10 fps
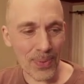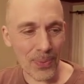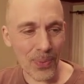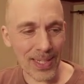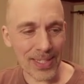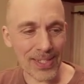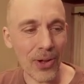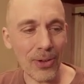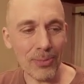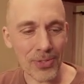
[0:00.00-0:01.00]
well, it's
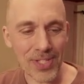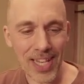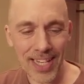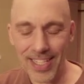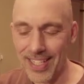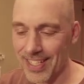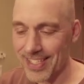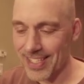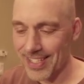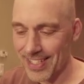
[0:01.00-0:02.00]
almost like
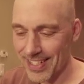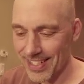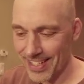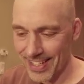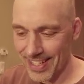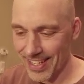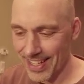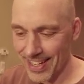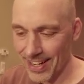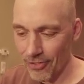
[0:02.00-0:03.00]
it's
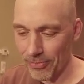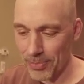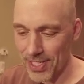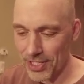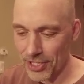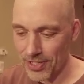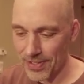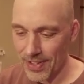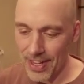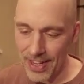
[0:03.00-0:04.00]
in off position.
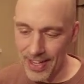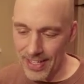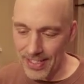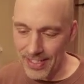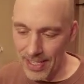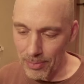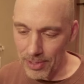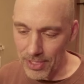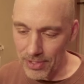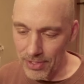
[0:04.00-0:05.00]

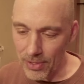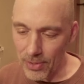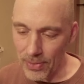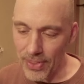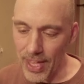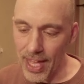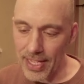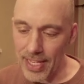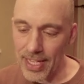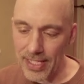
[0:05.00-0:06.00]
Sibilance control, that
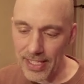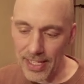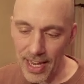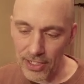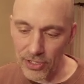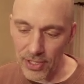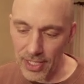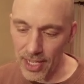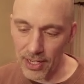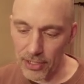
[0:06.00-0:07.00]
is
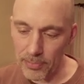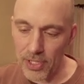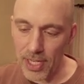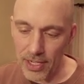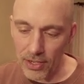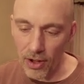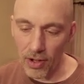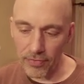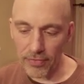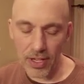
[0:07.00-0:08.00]
actually 100%
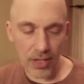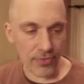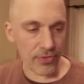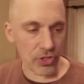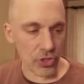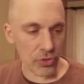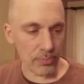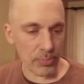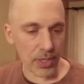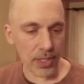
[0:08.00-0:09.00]
off if you
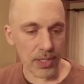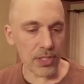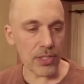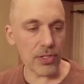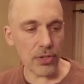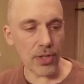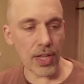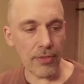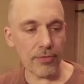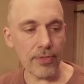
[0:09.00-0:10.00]
put it to the
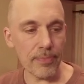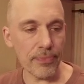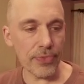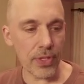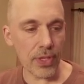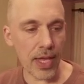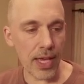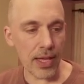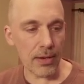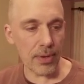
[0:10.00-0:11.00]
left,
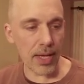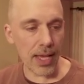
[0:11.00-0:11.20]
and